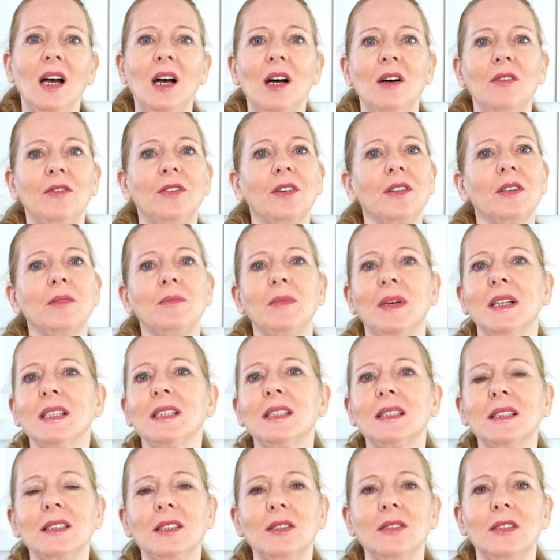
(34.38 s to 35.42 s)
For the
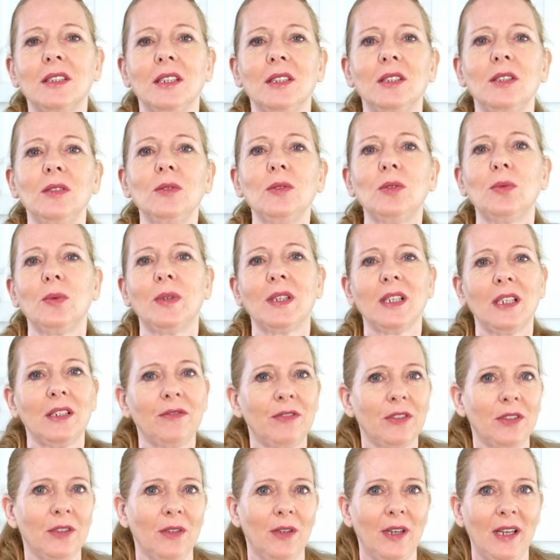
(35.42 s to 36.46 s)
mustard you can use
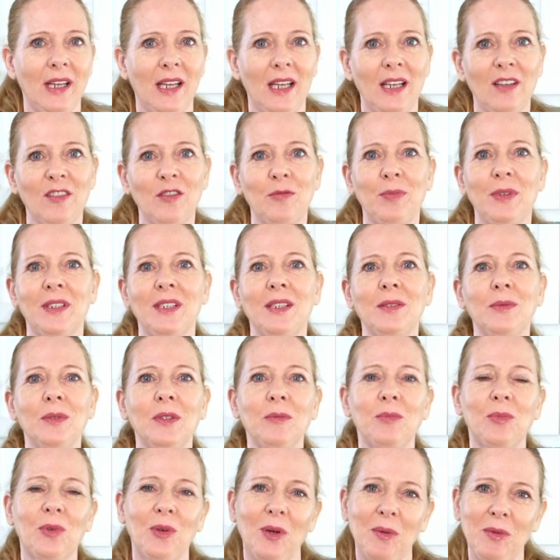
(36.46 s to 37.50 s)
whatever you have, but it will
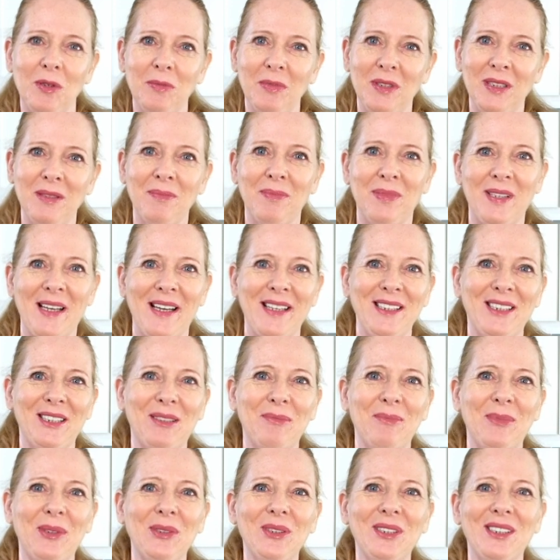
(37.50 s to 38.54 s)
probably taste
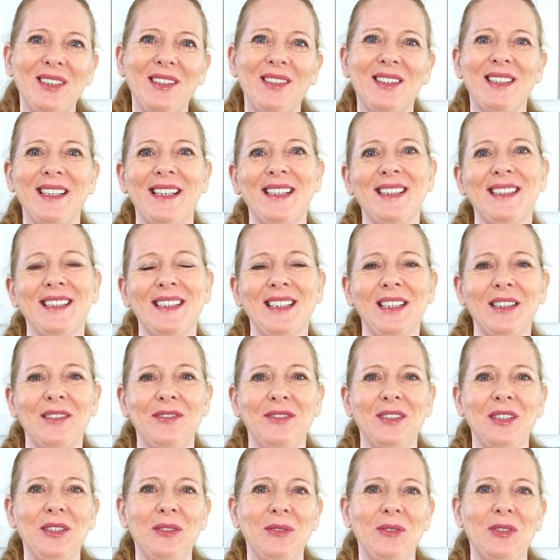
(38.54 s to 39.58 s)
most authentic if
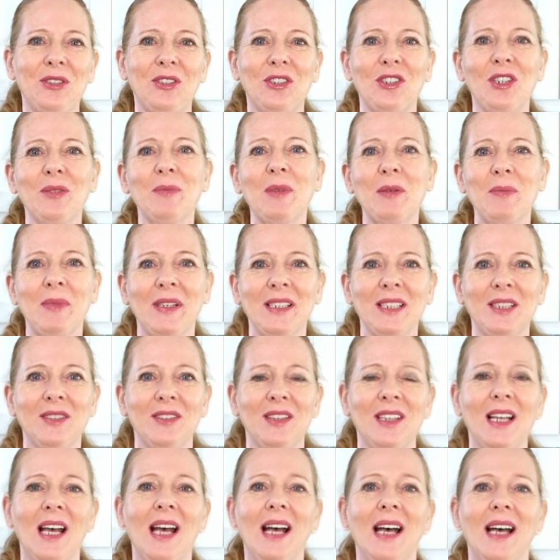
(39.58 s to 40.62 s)
you use German
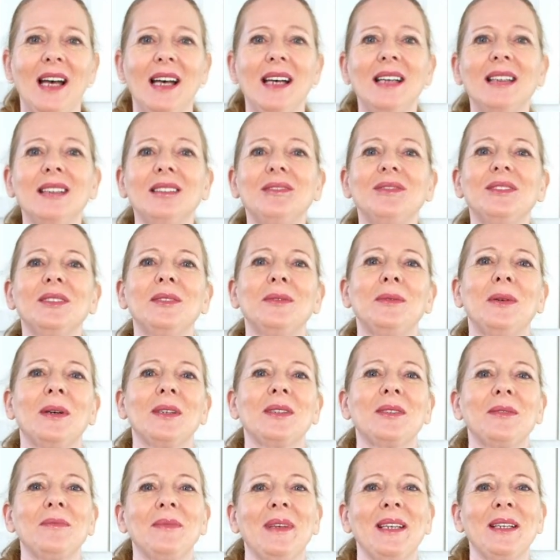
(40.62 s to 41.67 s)
mustard. And if you want
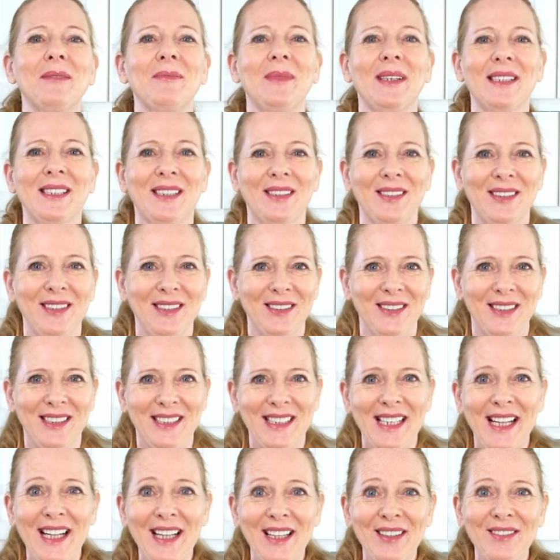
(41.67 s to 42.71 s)
to make mustard
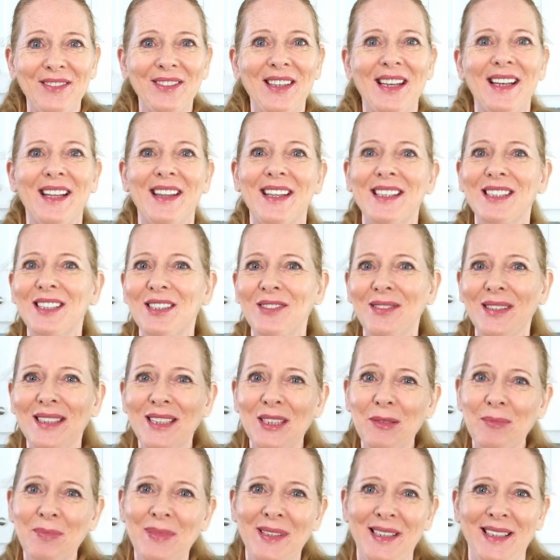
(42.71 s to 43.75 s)
yourself, there's a
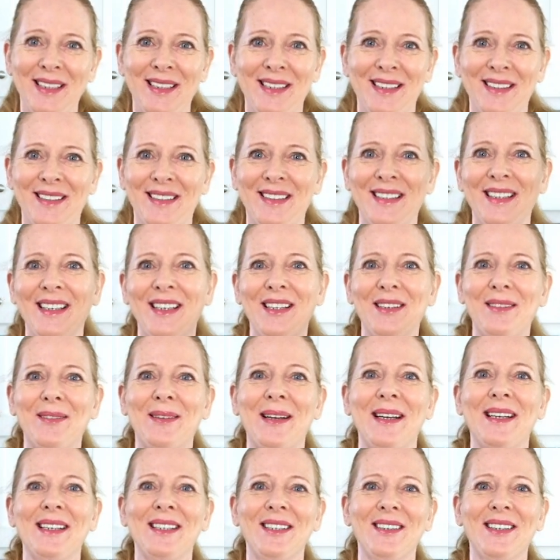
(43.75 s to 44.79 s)
recipe here
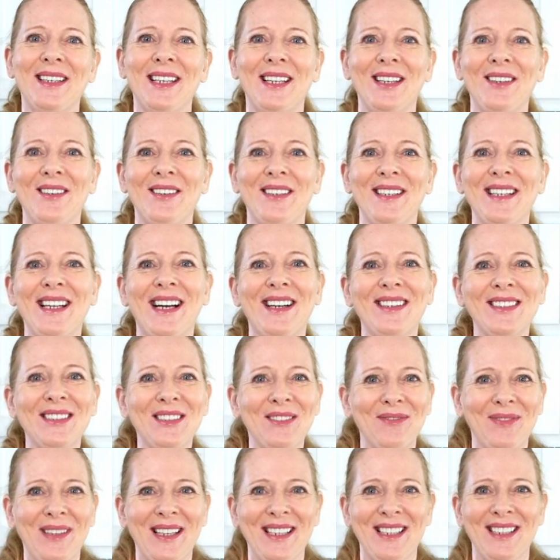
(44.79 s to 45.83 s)
where you can learn how to
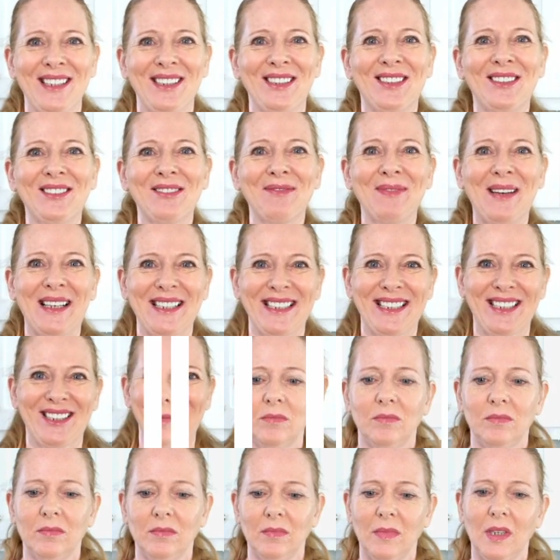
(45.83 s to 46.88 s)
make your own
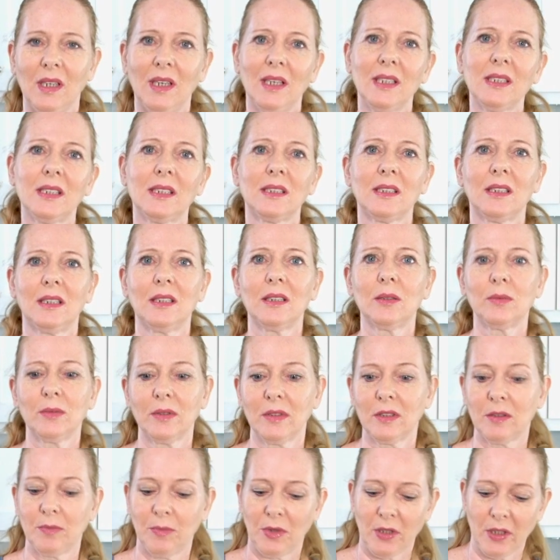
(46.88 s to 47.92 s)
mustard. I start
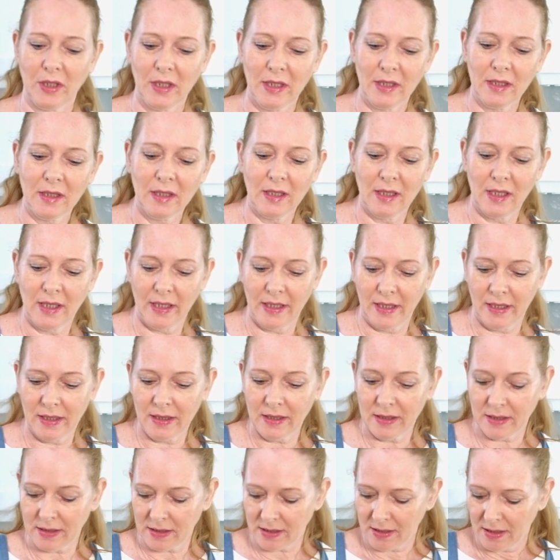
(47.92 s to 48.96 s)
with boiling the
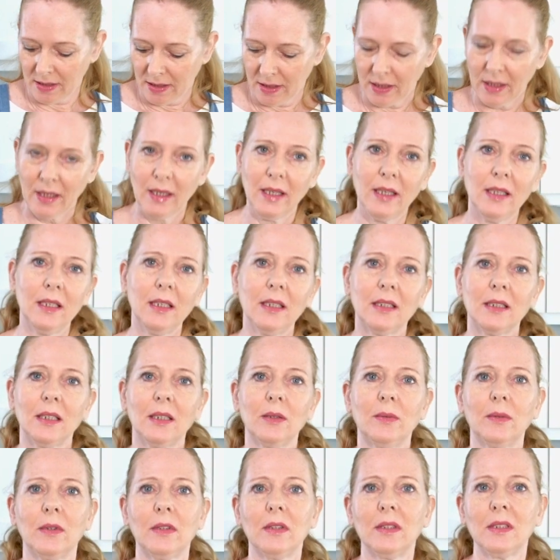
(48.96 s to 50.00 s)
eggs. And I
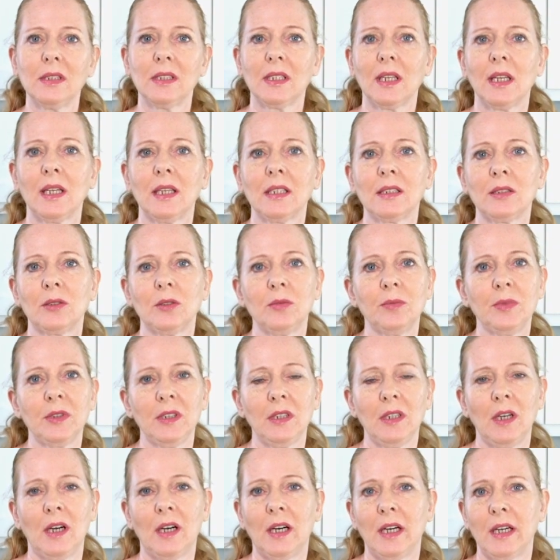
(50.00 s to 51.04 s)
want these eggs to
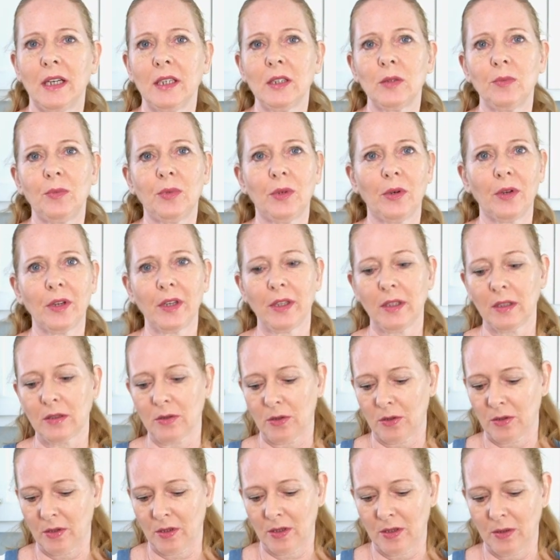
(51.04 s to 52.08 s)
be hard-boiled,
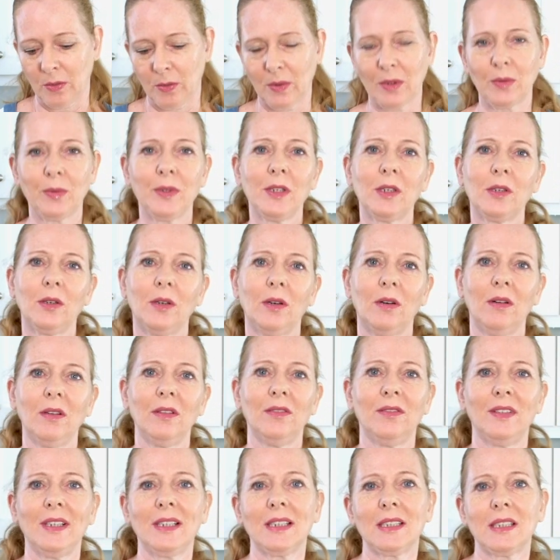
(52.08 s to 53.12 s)
or what we call
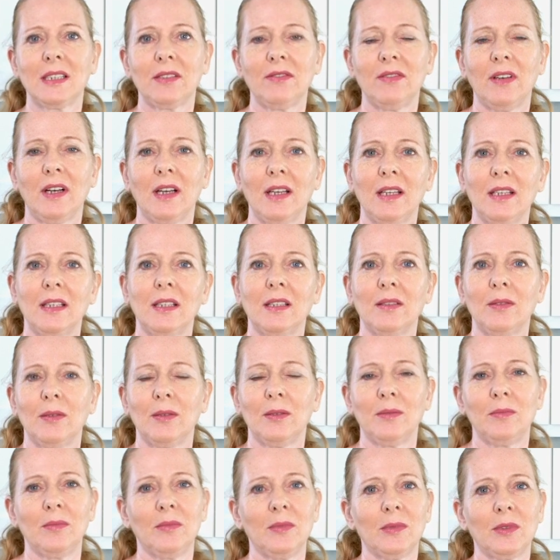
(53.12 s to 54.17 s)

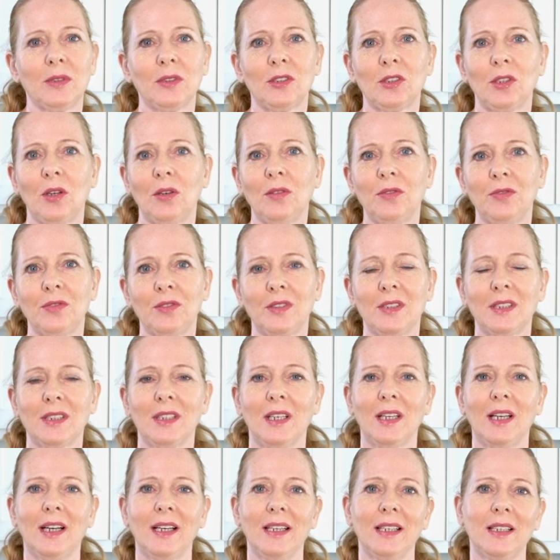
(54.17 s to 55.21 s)
wachsweich, soft
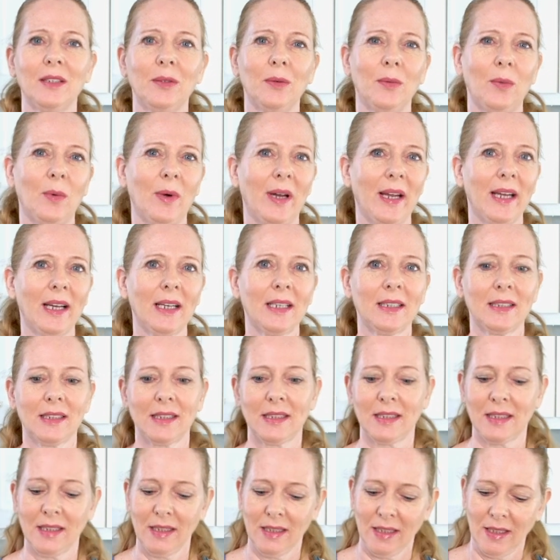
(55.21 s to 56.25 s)
like
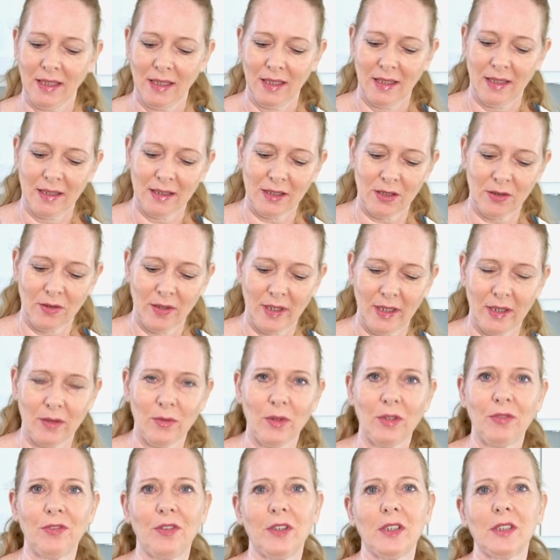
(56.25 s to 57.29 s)
wax. So that
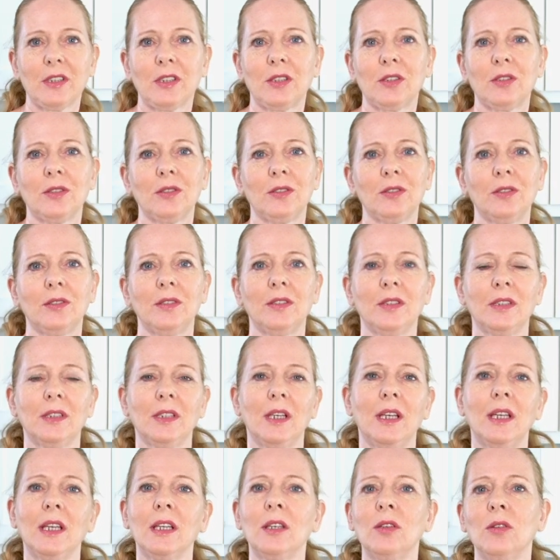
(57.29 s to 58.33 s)
refers to
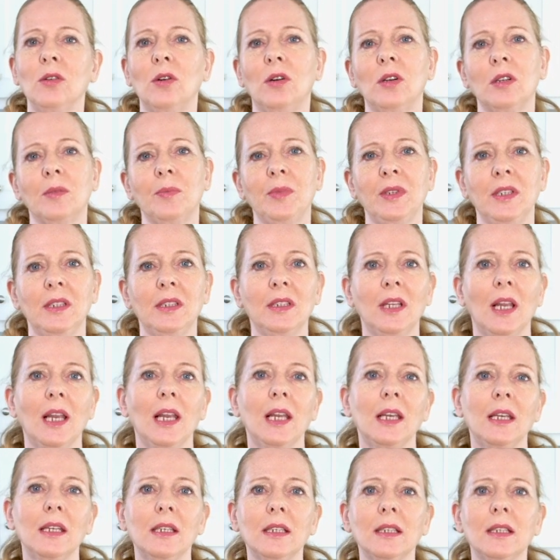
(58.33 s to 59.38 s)
the egg yolk being a
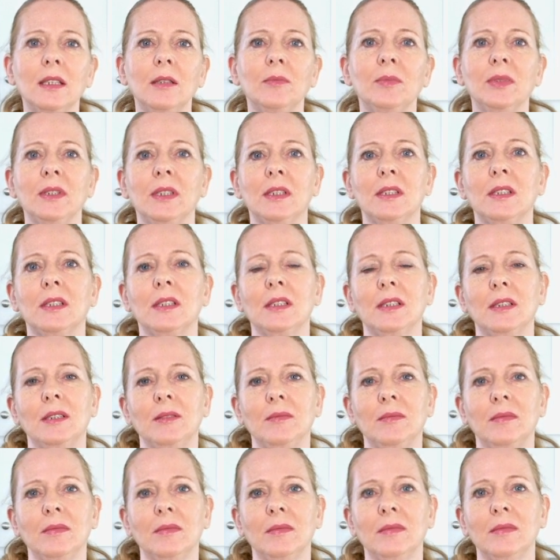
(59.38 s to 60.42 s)
little bit
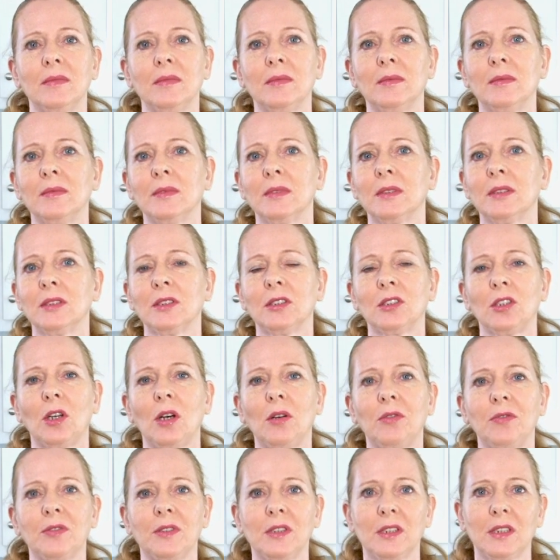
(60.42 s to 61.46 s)

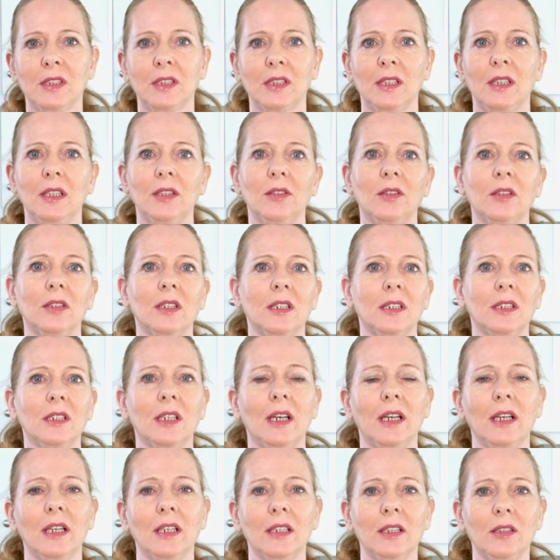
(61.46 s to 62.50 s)
soft still, not
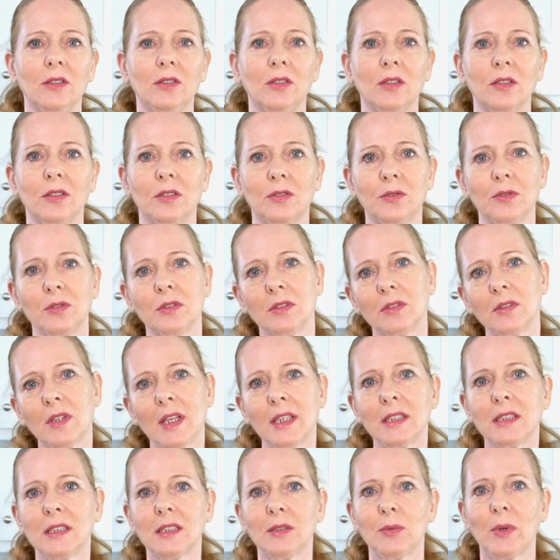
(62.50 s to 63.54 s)
entirely cooked through. So
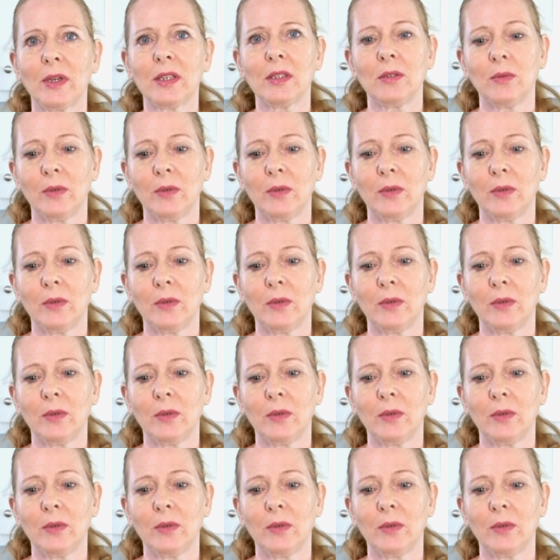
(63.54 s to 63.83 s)
that's where you